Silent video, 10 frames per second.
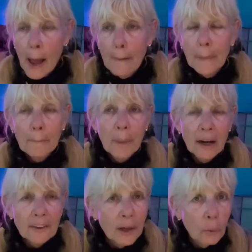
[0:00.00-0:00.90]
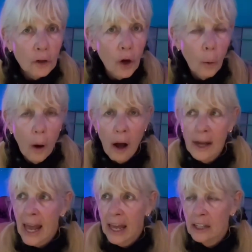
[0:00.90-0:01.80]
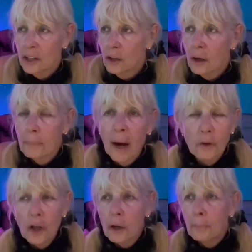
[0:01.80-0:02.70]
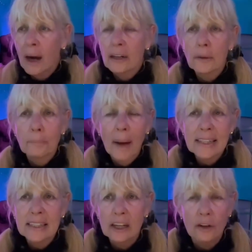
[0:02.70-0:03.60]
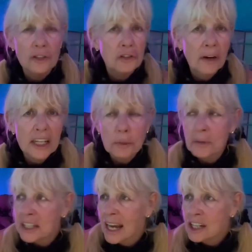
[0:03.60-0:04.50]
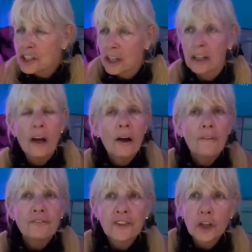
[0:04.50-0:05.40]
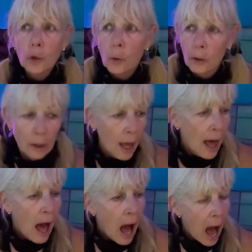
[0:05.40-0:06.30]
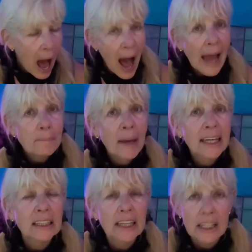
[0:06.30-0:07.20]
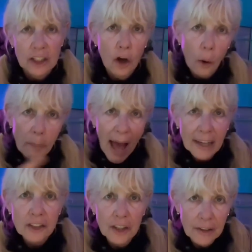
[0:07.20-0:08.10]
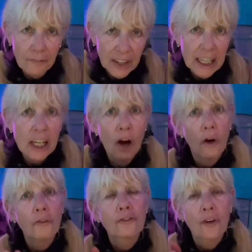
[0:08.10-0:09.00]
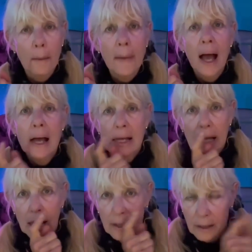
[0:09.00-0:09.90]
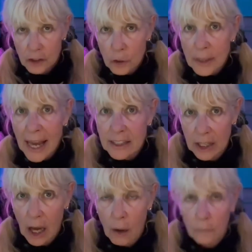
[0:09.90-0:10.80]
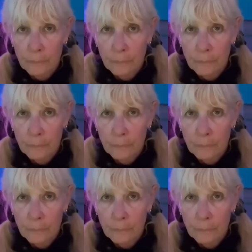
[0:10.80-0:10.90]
But bartering will go on, and you can barter bicycles, transportation, fuel. I made a list. Go back to the video from 2 days ago.